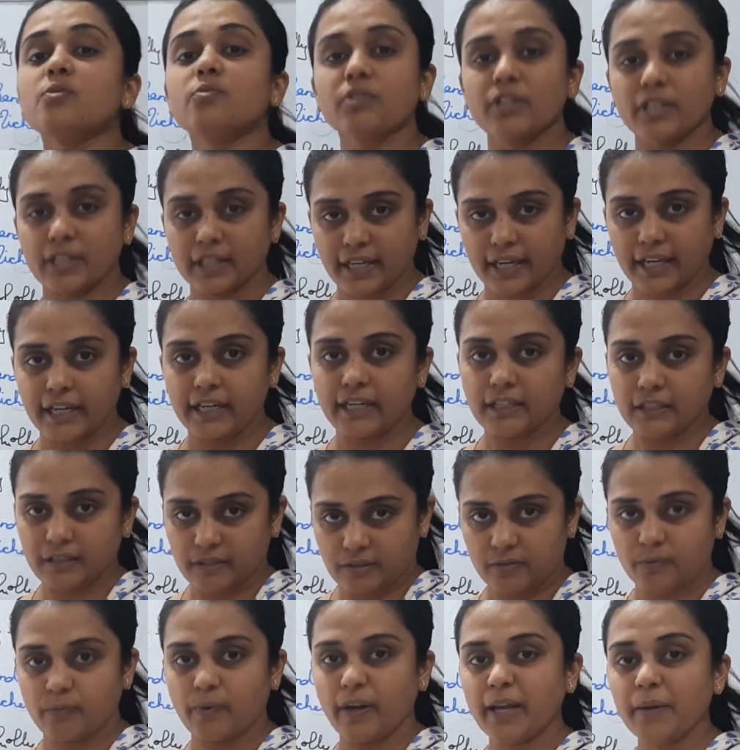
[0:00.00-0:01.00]
will get?
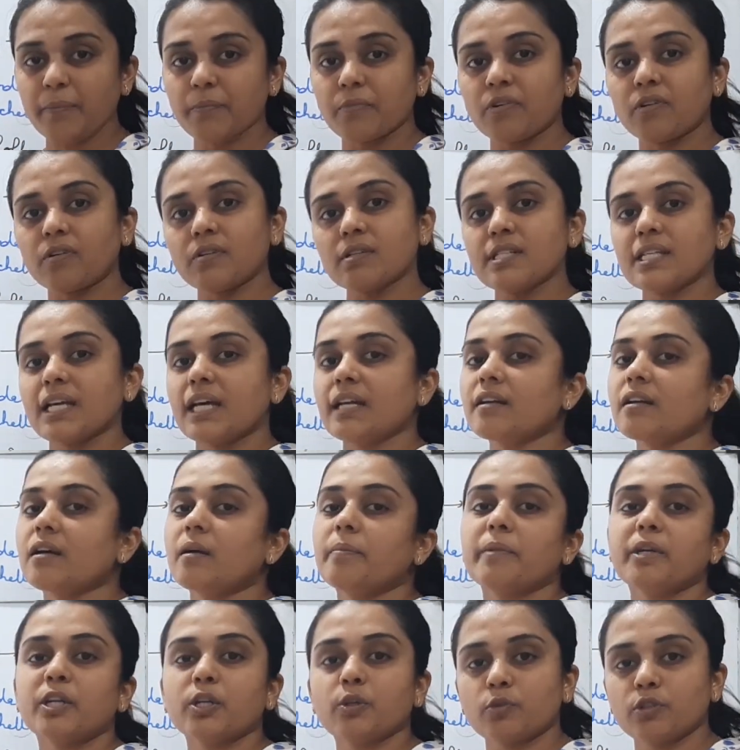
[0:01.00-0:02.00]
Why birds are
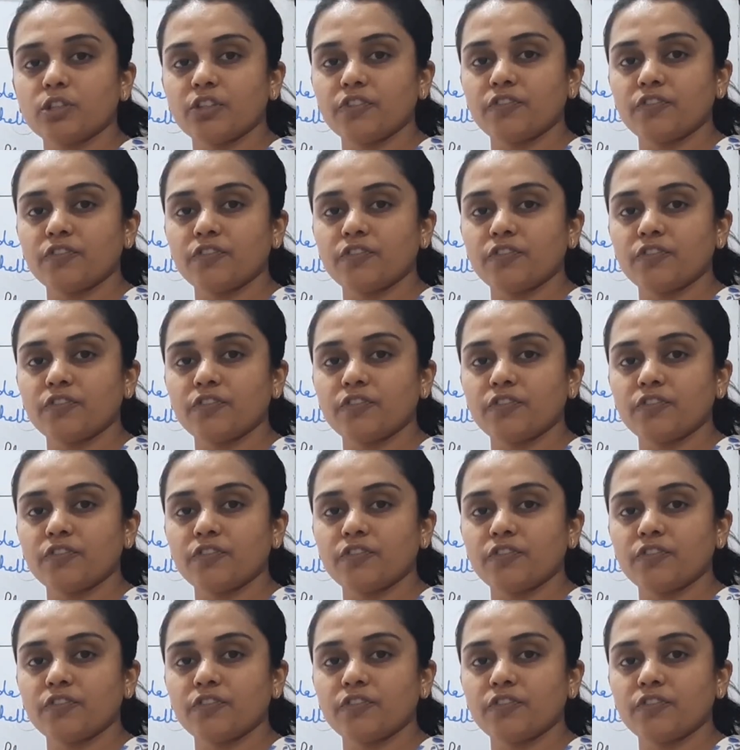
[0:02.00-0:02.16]
coming to the